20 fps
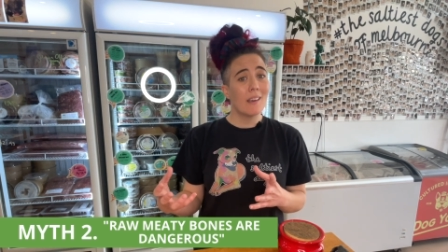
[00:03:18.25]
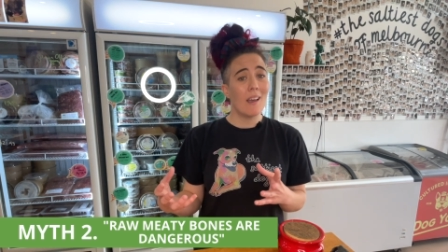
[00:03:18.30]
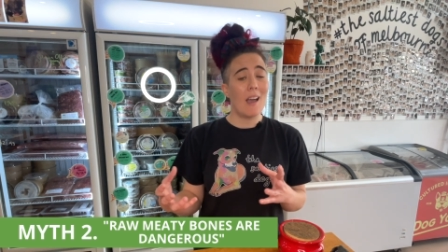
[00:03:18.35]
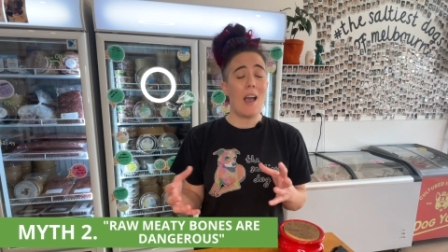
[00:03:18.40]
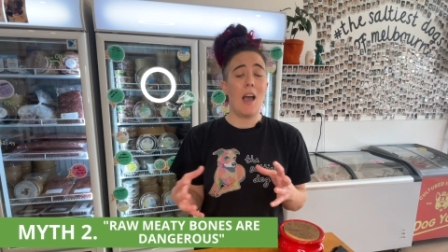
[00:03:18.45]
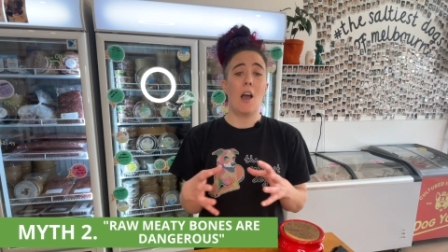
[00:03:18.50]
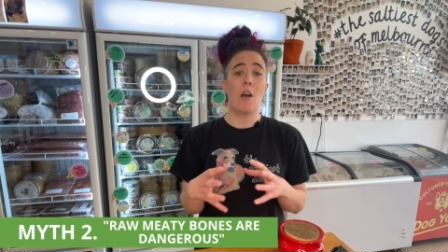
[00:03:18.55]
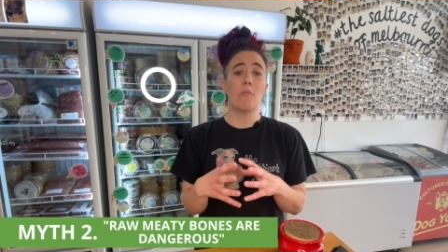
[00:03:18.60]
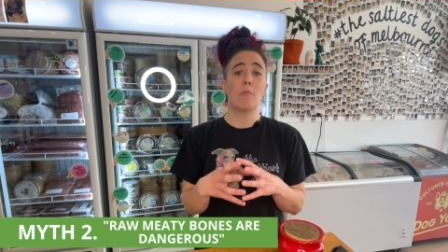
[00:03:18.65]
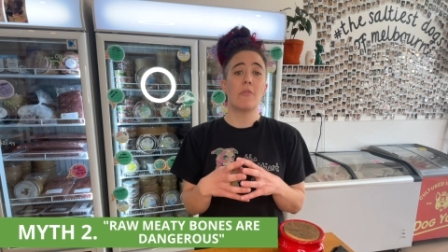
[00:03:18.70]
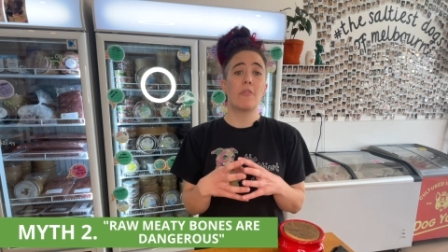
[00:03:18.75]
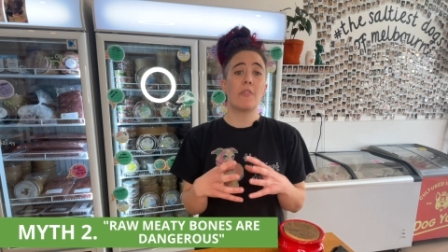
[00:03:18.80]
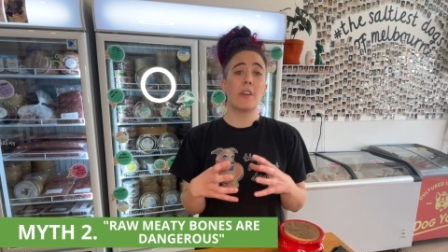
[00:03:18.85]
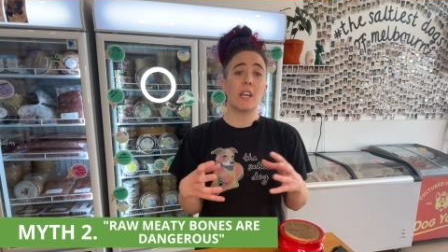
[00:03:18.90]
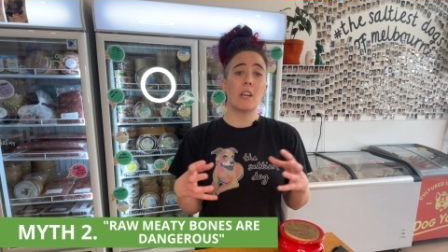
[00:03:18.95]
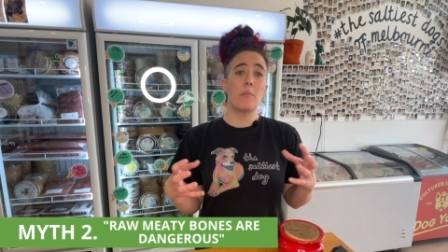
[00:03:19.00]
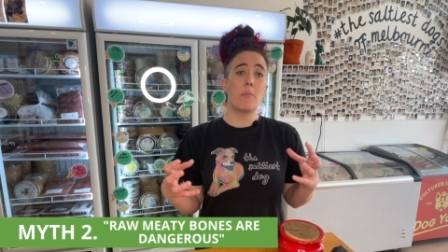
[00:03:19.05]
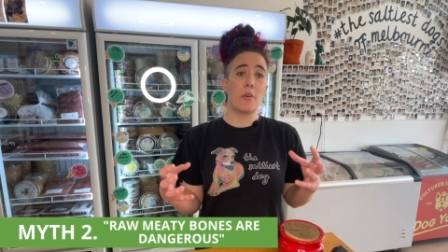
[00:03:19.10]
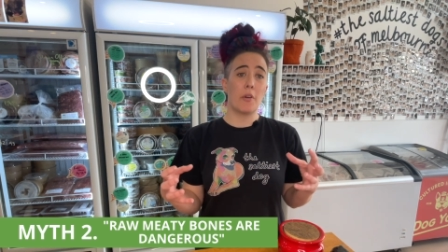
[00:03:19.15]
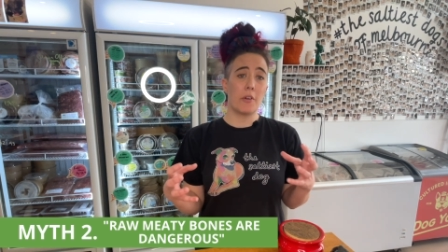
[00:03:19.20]
um, feed
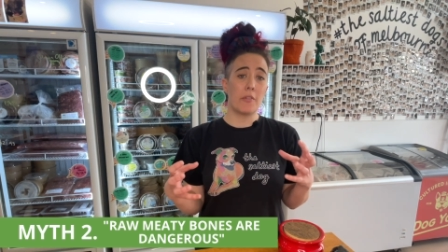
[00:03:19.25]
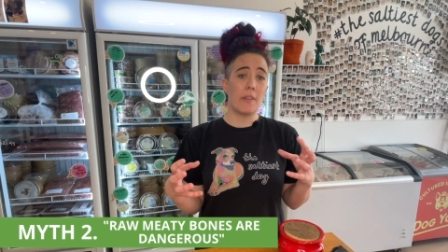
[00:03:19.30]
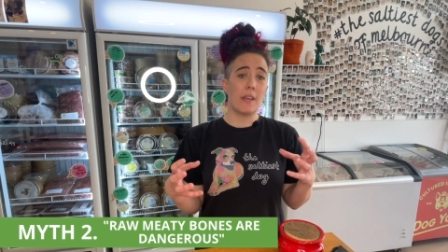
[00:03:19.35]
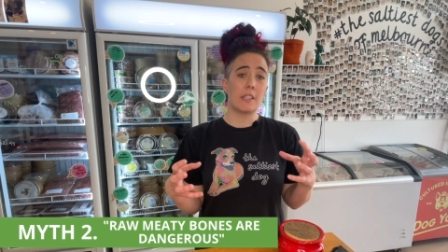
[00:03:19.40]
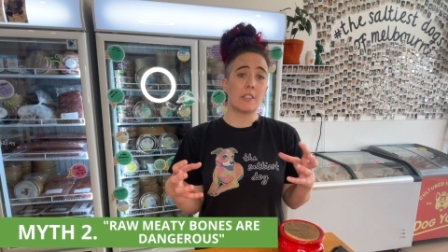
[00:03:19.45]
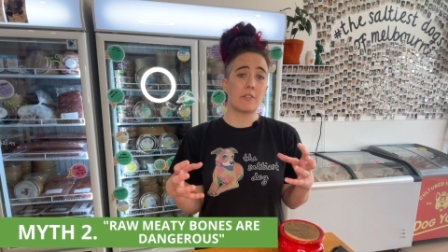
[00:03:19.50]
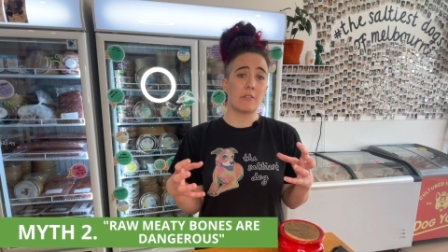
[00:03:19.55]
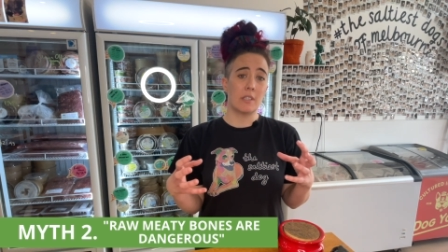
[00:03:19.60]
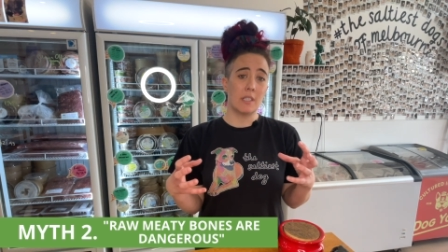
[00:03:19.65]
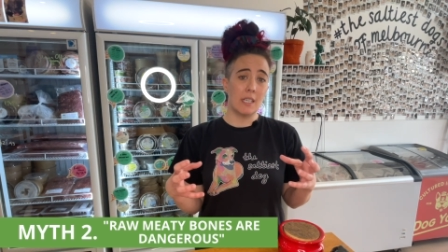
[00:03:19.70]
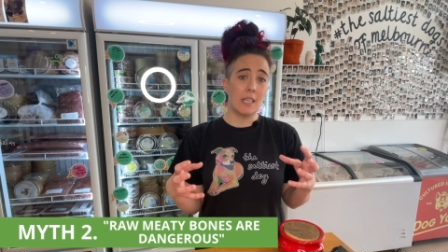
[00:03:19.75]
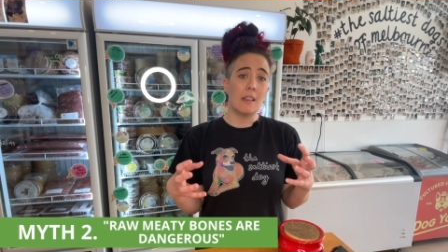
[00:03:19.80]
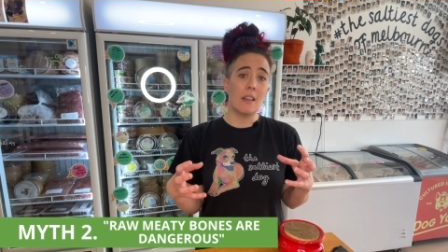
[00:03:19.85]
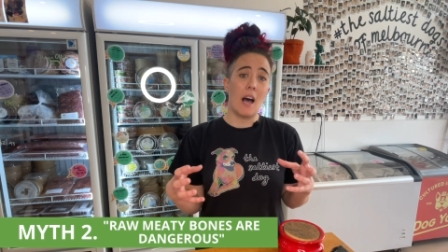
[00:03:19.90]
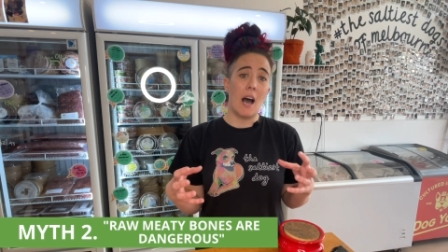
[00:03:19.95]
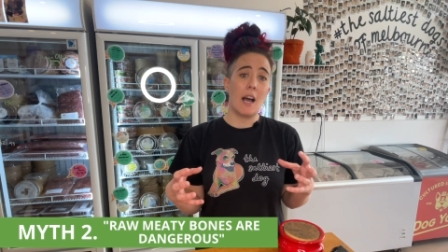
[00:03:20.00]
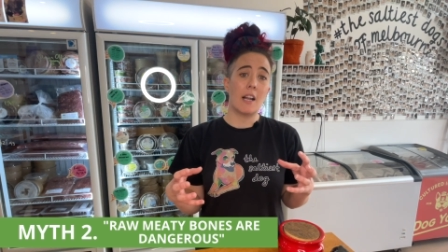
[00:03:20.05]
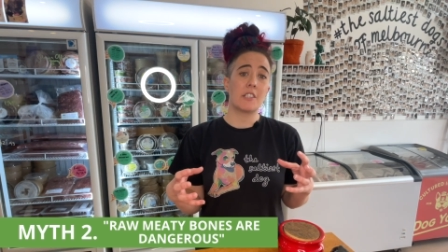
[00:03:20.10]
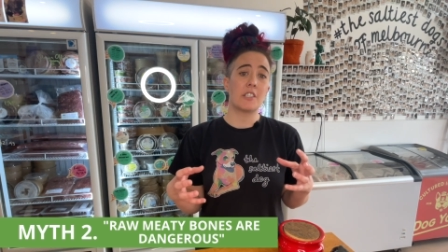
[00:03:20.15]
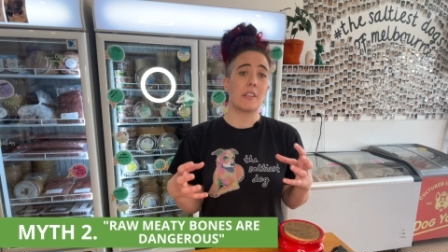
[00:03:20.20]
a bone that's really
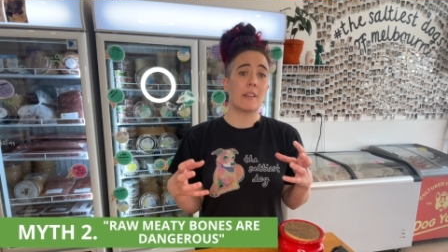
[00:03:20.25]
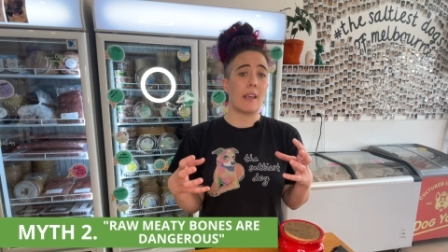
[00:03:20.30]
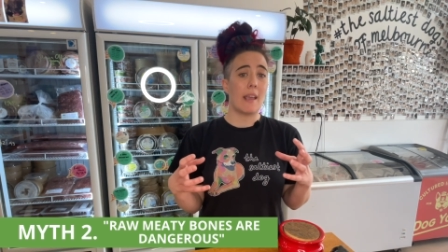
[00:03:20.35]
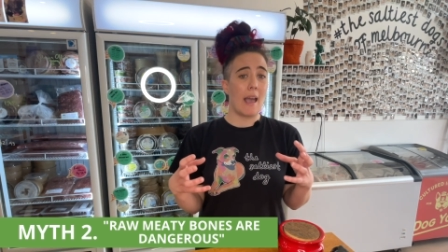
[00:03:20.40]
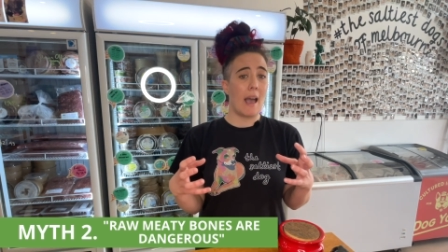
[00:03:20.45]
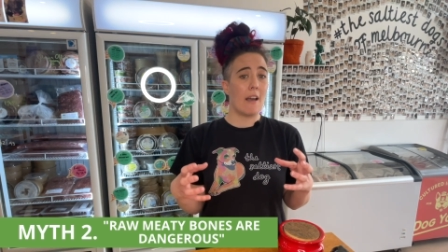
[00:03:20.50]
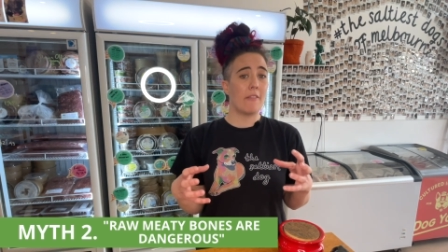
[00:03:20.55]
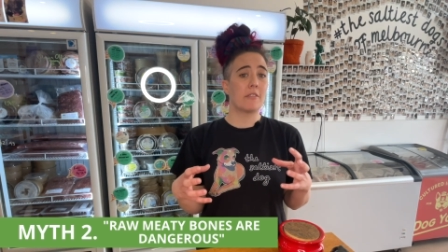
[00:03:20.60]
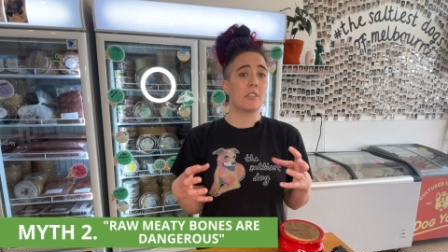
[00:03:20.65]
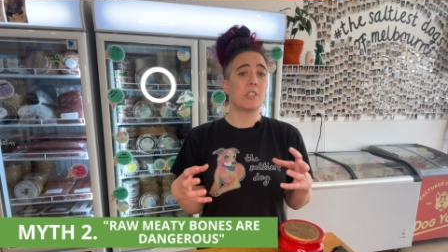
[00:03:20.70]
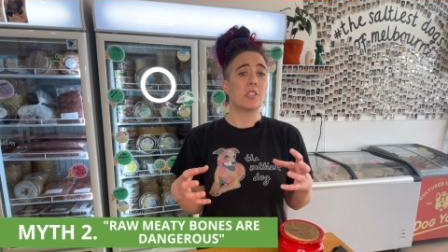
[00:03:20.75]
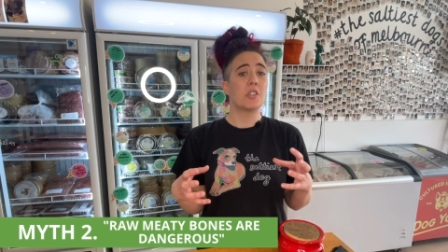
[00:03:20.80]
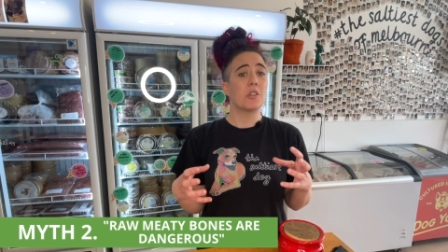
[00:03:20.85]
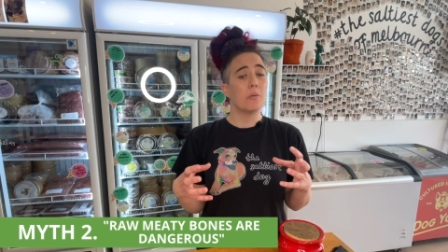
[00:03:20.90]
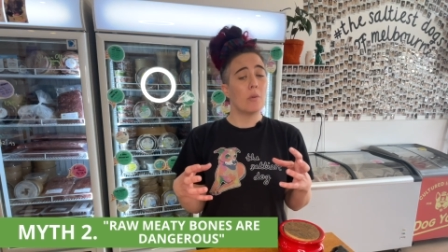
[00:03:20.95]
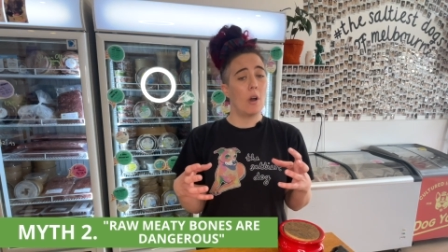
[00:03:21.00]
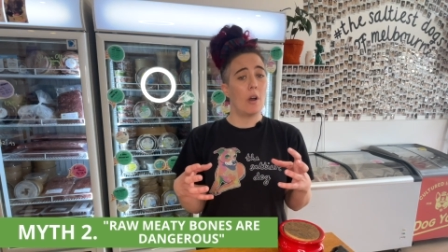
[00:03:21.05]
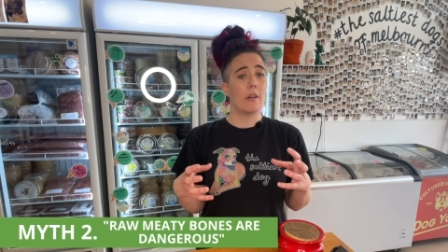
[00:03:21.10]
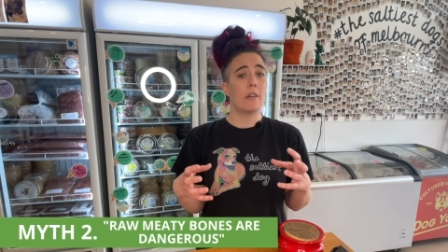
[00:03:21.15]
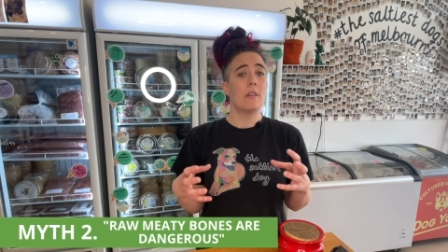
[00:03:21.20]
large that they have to chew
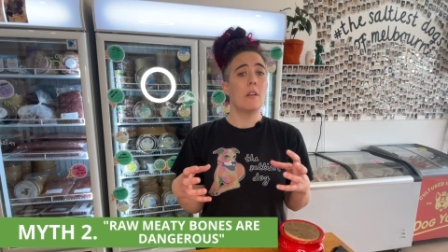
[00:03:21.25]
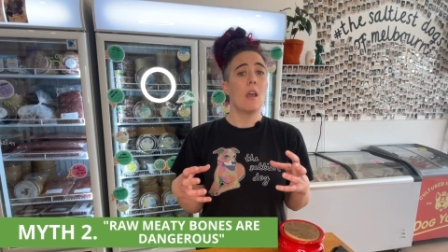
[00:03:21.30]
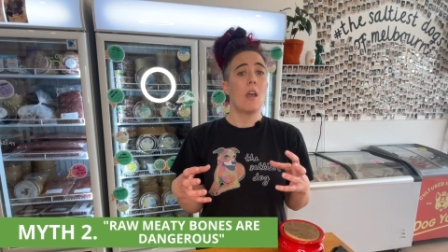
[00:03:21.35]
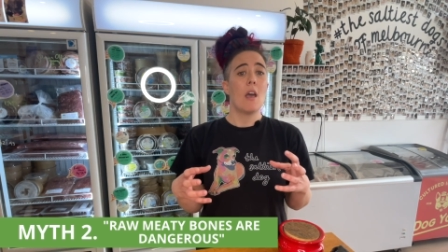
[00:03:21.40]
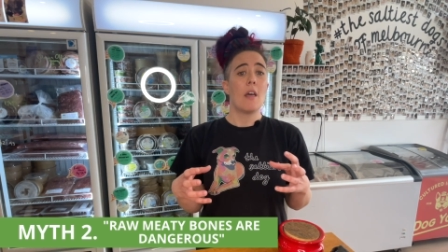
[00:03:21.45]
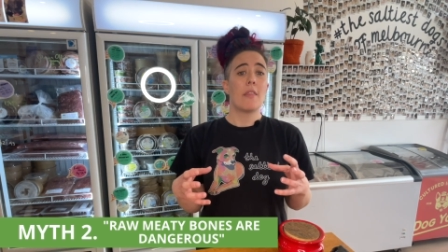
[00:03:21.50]
on,